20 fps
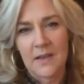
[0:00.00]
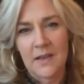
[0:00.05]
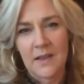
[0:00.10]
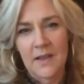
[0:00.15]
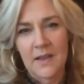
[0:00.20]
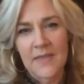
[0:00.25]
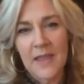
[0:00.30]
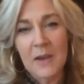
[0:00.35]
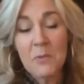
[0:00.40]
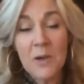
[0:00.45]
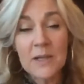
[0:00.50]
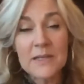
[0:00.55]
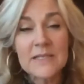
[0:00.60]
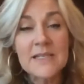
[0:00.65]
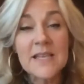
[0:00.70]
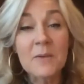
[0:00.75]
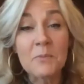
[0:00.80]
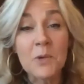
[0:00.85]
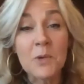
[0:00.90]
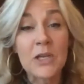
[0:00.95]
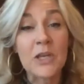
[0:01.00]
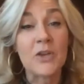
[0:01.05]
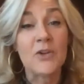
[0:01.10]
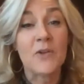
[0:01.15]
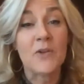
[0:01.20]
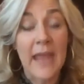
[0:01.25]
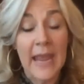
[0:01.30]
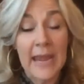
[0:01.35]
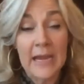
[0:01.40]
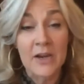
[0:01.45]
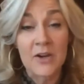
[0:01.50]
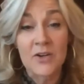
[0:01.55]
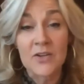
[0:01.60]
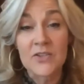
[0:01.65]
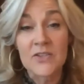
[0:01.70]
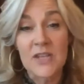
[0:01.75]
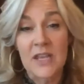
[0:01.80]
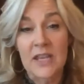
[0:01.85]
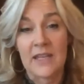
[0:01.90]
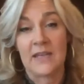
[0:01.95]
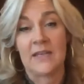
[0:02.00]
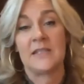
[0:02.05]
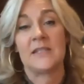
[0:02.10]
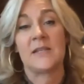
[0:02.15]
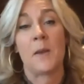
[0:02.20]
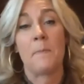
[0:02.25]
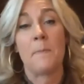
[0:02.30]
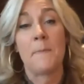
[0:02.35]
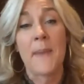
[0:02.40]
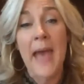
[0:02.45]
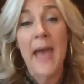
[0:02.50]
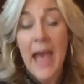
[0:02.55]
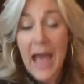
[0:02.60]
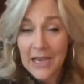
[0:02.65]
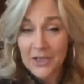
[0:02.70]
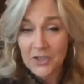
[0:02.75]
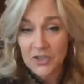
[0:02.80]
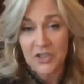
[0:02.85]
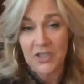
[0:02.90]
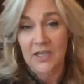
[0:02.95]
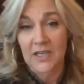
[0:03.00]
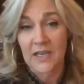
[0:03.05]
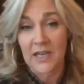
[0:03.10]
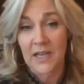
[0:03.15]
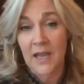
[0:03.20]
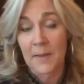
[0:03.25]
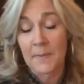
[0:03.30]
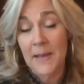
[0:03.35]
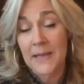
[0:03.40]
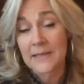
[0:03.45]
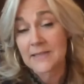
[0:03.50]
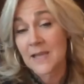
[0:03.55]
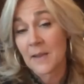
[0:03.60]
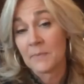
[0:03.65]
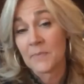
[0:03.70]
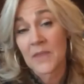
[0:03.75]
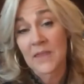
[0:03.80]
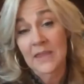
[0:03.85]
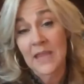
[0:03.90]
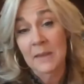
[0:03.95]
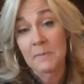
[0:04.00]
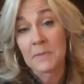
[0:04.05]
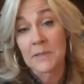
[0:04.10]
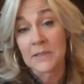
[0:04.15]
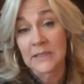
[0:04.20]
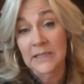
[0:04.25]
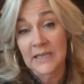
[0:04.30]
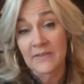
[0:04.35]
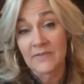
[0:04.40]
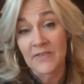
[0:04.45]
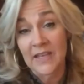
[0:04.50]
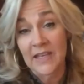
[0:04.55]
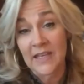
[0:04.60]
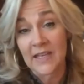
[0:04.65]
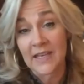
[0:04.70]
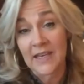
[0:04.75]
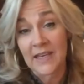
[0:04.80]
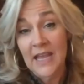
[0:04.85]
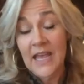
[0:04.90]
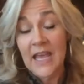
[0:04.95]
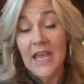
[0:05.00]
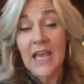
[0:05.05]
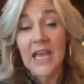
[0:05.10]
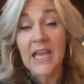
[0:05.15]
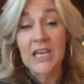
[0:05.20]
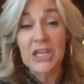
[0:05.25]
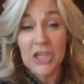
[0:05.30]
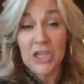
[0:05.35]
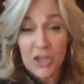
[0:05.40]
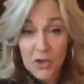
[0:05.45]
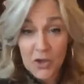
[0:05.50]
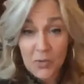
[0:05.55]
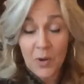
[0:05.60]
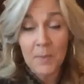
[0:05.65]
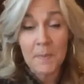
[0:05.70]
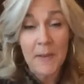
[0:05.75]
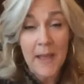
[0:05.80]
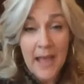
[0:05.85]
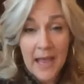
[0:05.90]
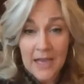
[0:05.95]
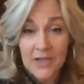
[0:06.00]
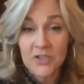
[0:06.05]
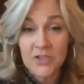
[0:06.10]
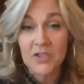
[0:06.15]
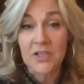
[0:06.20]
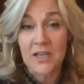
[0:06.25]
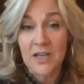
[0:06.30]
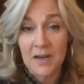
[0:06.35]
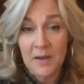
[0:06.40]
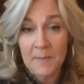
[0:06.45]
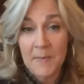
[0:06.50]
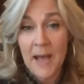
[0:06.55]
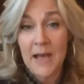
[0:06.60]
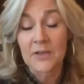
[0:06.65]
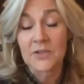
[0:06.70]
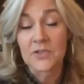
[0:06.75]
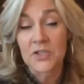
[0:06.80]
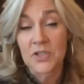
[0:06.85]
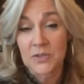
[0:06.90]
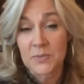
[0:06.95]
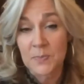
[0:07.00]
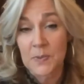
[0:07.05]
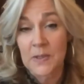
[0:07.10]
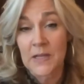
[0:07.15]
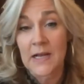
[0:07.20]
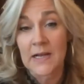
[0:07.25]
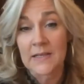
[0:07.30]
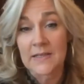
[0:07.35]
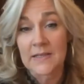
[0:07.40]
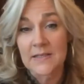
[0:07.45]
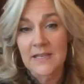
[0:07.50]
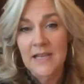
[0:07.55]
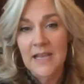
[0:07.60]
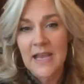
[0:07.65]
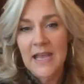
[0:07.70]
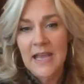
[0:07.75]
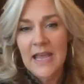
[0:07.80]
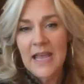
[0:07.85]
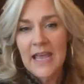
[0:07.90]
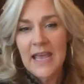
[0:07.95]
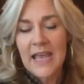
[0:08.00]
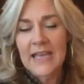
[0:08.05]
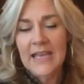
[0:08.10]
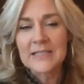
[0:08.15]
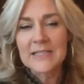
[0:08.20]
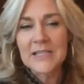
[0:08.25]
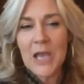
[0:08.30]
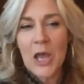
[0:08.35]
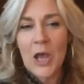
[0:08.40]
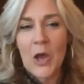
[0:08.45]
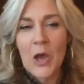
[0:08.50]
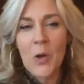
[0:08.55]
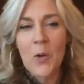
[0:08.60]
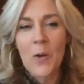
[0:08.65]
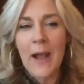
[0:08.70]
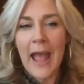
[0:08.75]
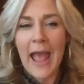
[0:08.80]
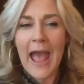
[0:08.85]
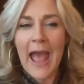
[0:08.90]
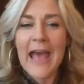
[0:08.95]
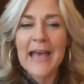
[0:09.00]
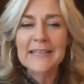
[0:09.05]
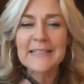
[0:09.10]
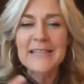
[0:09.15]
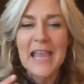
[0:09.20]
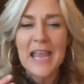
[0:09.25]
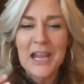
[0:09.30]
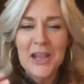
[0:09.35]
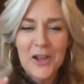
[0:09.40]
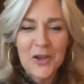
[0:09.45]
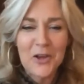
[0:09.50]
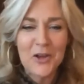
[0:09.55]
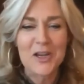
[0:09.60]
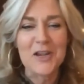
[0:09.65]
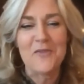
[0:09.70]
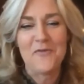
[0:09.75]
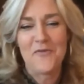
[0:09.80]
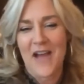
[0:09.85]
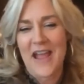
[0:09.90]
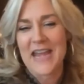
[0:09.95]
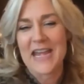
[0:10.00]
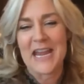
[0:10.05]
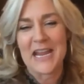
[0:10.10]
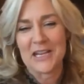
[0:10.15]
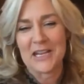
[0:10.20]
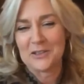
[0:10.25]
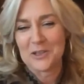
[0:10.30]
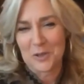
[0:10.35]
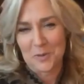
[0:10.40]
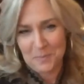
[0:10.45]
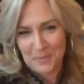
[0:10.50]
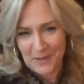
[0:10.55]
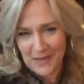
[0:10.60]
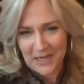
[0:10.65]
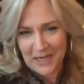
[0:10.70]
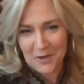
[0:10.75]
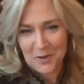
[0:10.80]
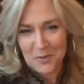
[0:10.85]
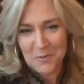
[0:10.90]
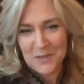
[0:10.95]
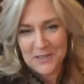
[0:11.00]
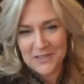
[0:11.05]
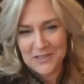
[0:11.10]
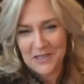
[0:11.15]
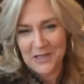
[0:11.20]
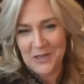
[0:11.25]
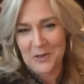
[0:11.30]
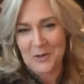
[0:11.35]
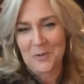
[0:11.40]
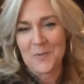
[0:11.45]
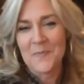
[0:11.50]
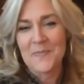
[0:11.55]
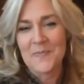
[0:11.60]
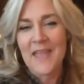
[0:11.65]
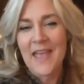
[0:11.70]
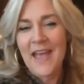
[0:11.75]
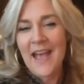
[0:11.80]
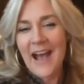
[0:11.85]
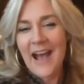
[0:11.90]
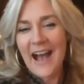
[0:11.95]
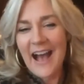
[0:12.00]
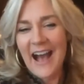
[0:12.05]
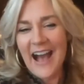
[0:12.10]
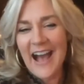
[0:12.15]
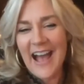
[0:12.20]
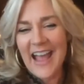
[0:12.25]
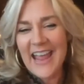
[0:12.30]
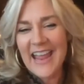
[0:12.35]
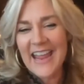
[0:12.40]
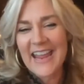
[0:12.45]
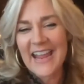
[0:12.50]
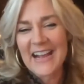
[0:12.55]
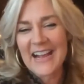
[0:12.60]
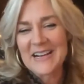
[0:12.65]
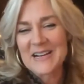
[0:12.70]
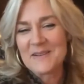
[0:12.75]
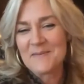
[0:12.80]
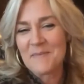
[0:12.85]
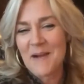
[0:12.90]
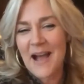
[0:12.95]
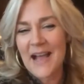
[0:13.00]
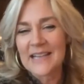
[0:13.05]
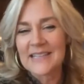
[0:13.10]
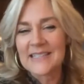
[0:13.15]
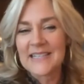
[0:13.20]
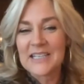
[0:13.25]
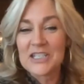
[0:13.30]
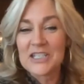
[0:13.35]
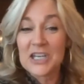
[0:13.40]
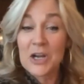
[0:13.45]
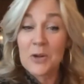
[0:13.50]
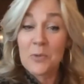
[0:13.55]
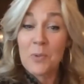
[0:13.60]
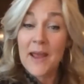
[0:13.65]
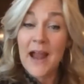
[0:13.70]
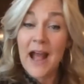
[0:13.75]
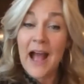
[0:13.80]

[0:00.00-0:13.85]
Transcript: They want someone who cares and is a passionate about something they believe in. And you are passionate about Juice Plus. And so, as a good financial planner would do, I, um, I said, you know what?